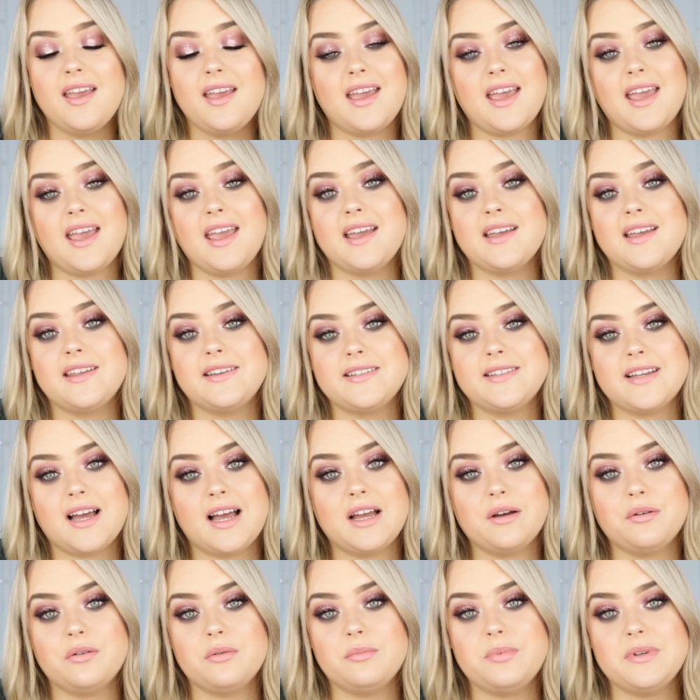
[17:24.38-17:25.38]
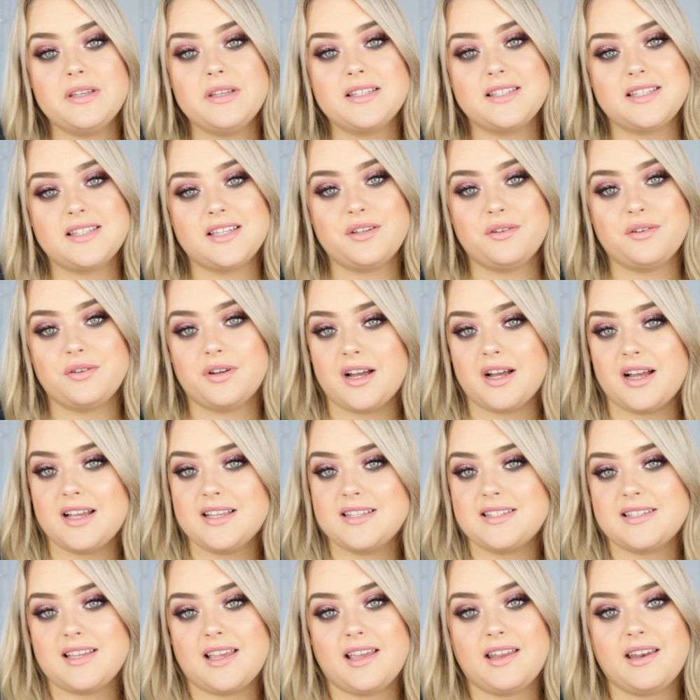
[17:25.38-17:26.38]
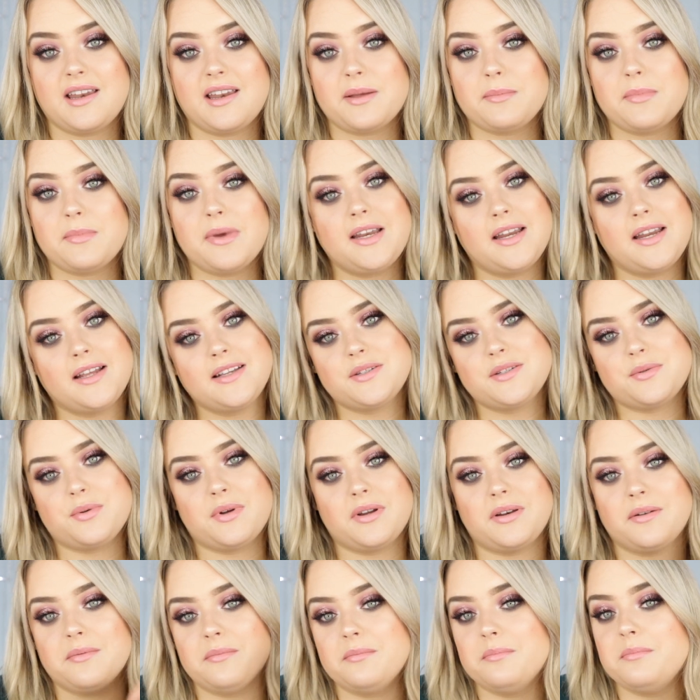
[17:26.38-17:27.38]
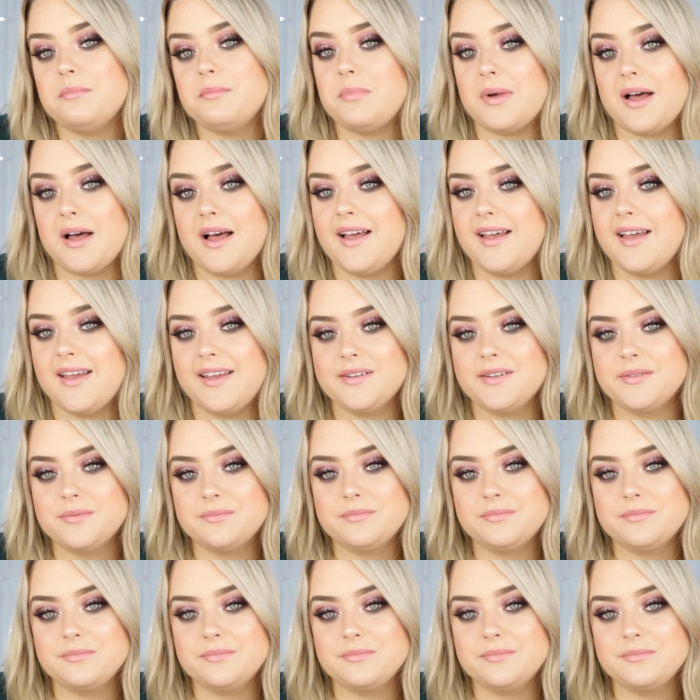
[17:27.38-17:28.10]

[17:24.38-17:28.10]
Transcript: and I will be seeing you guys in my next one. Bye!